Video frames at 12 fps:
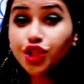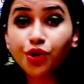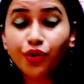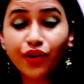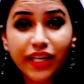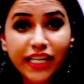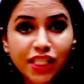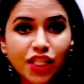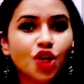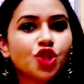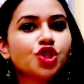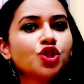the sugar is
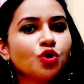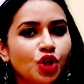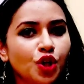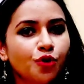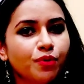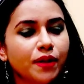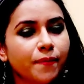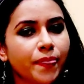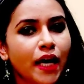soluble.